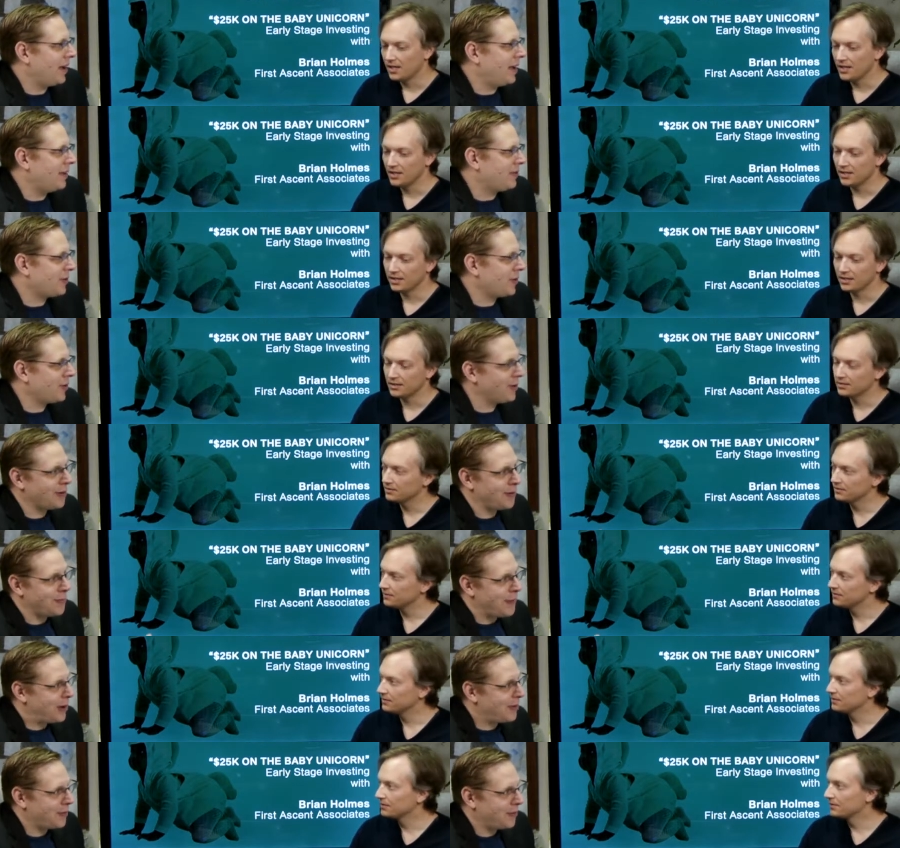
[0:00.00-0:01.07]
Speaker 1: is there
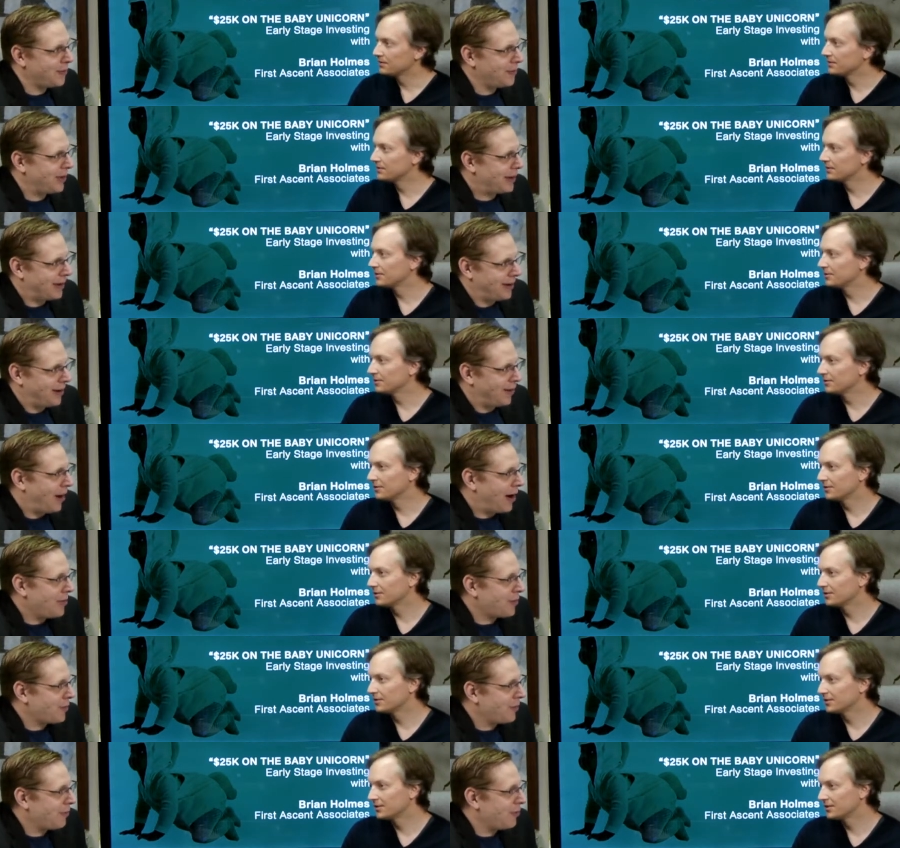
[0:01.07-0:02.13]
better, like, are
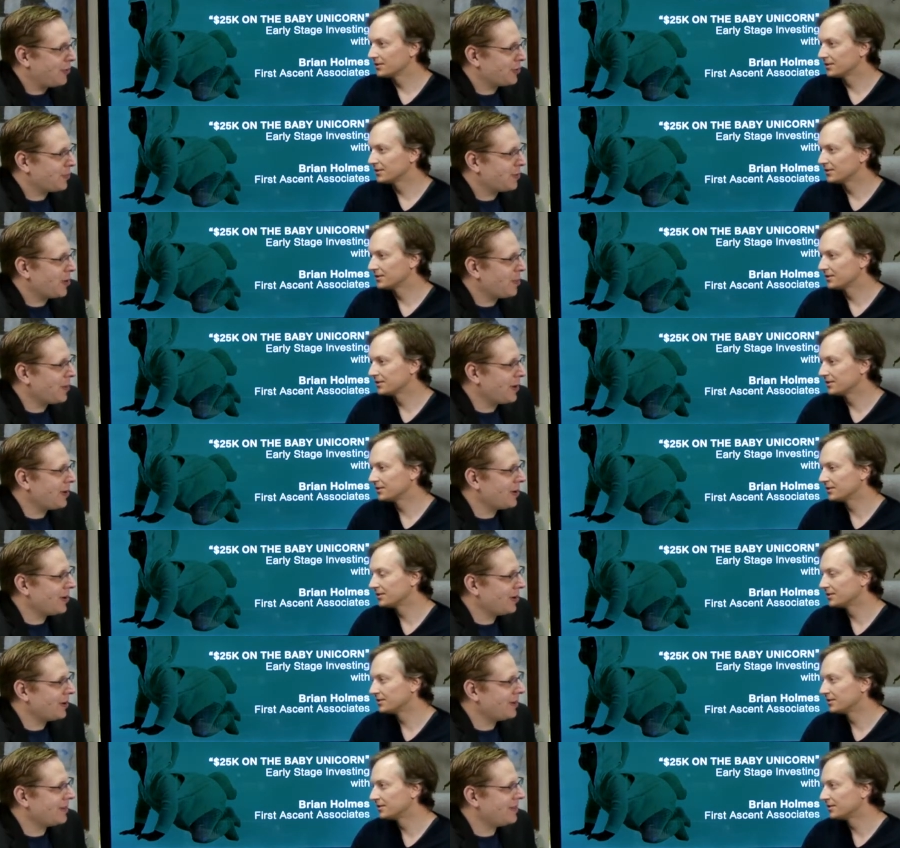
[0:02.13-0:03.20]
either one of those appropriate
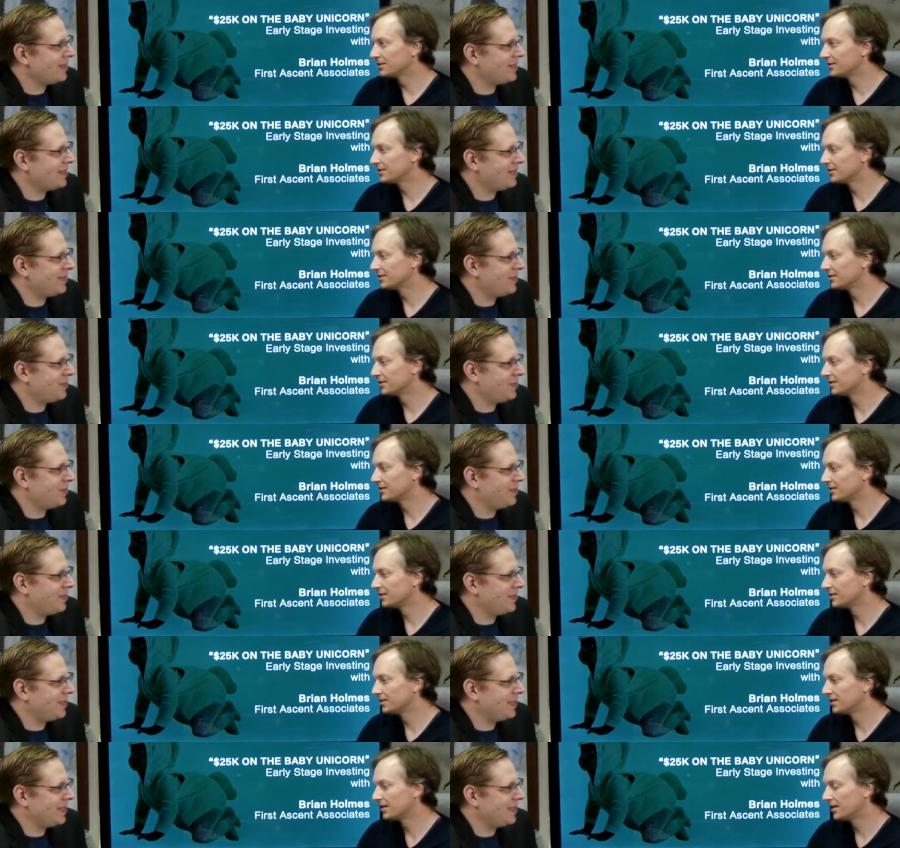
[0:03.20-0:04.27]
or?
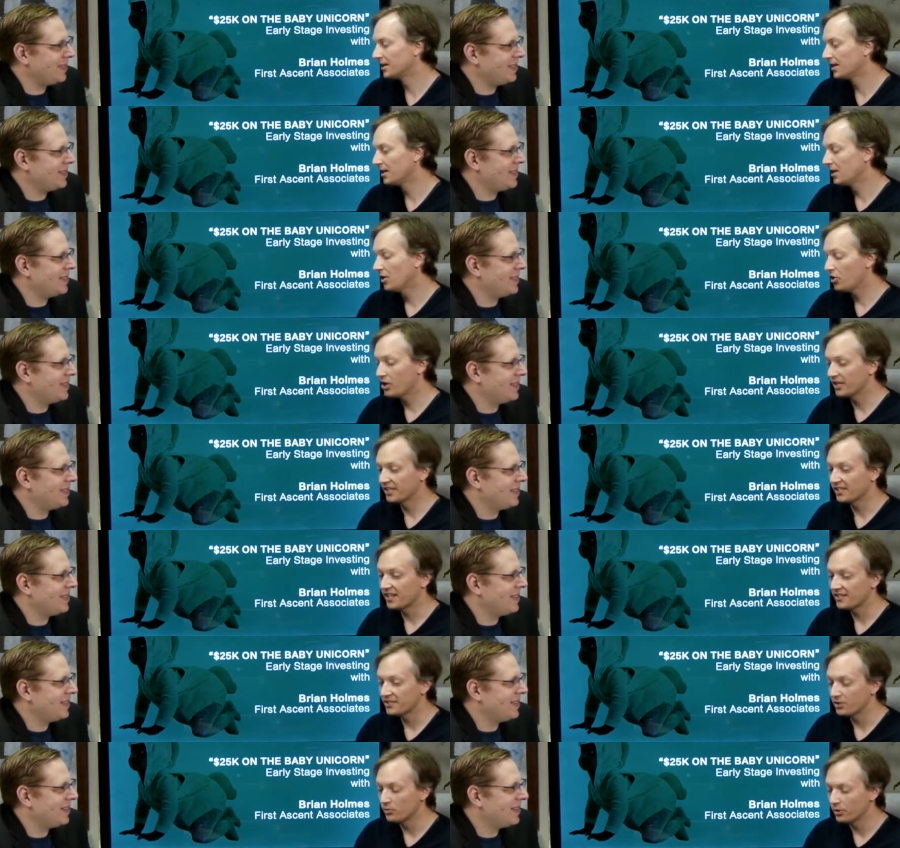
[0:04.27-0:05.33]
Speaker 2: Well, in an
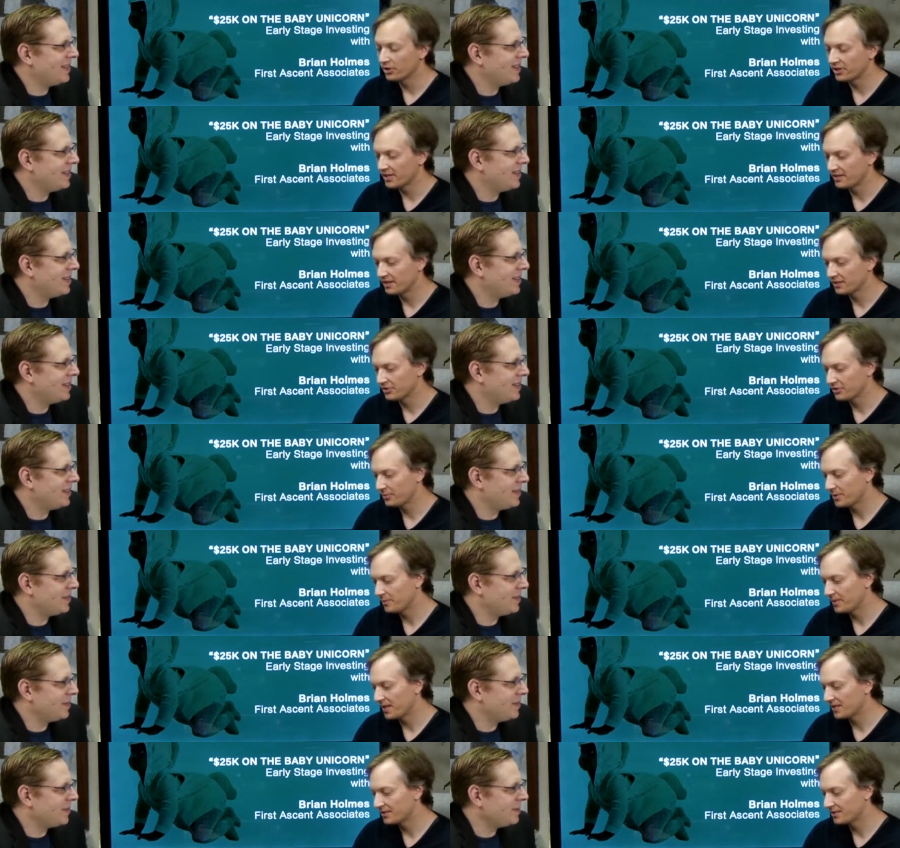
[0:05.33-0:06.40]
ideal world, I think it should
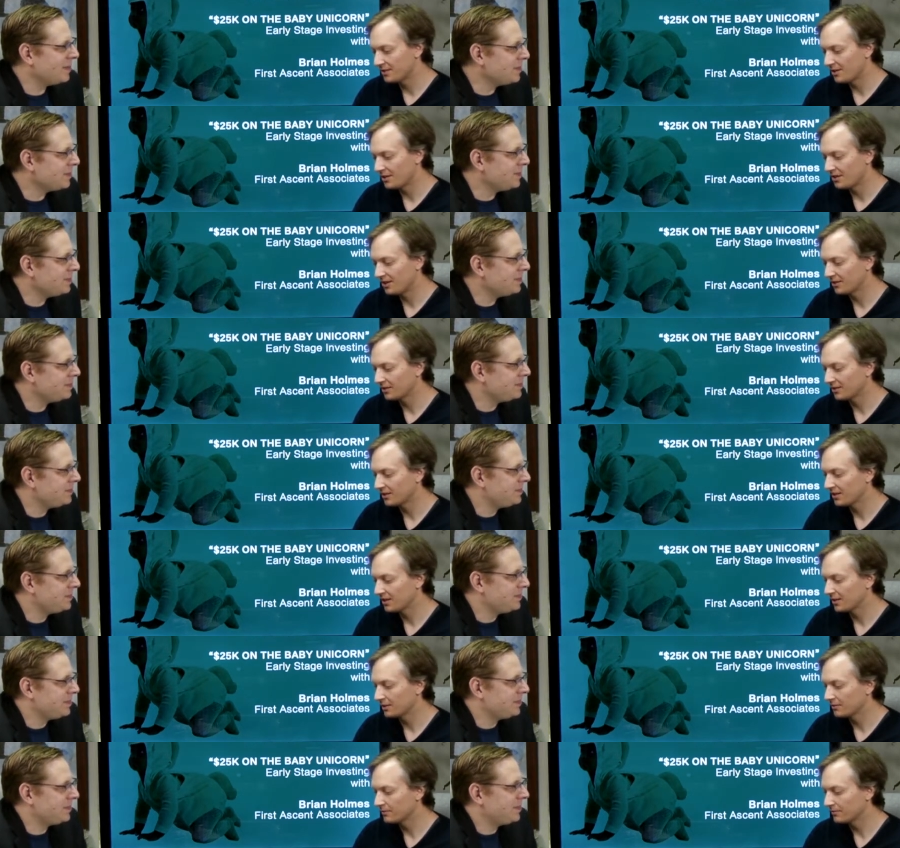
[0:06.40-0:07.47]
be based on
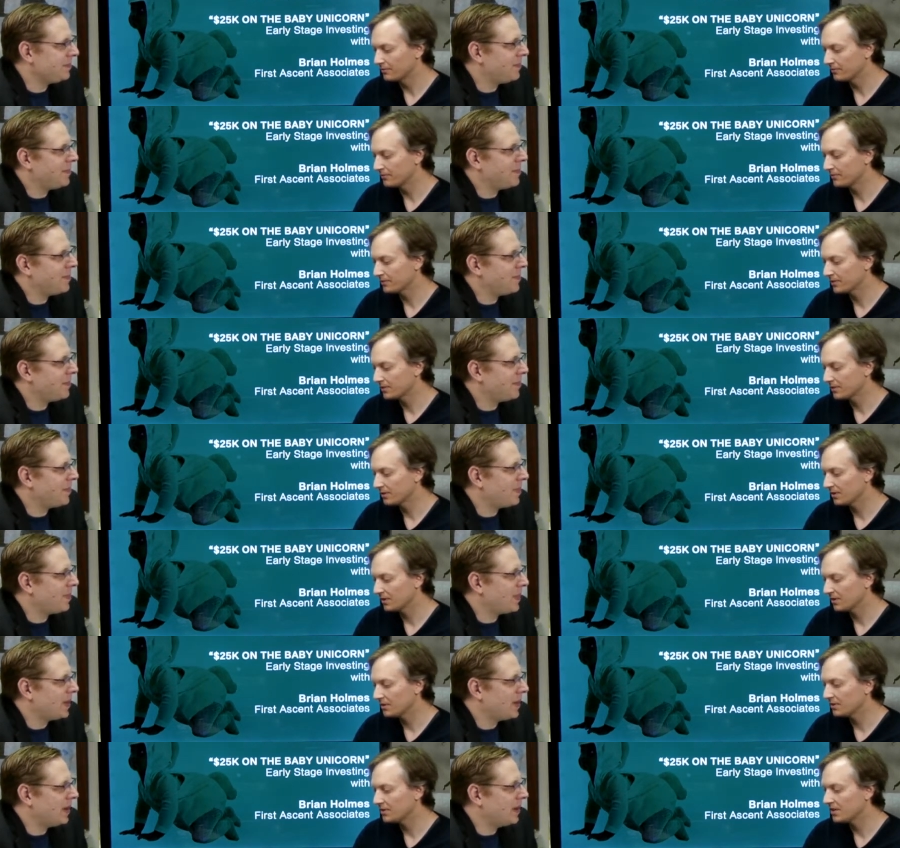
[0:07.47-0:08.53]
kind of
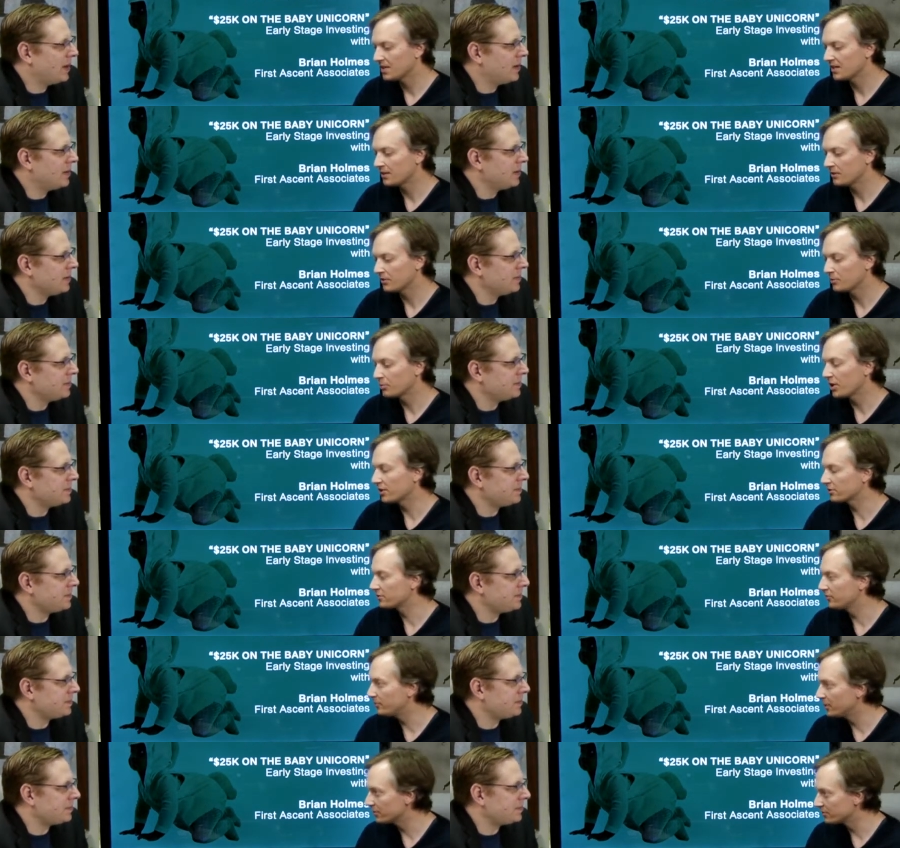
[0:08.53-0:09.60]
uh, the
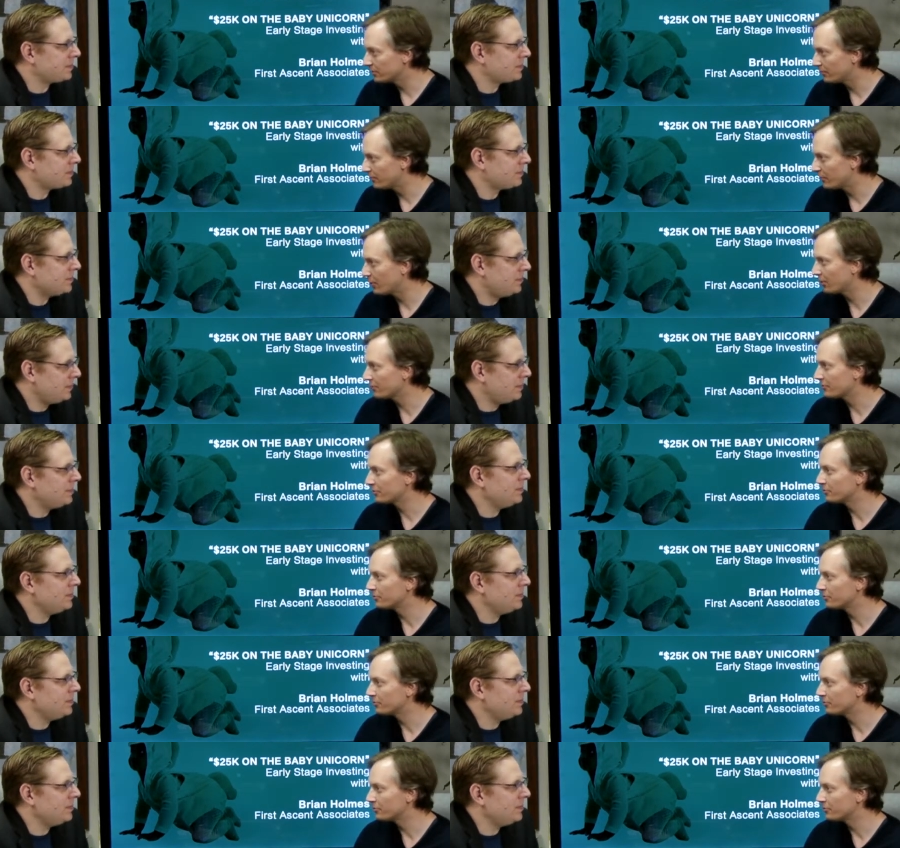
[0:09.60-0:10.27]
product you've built so far, the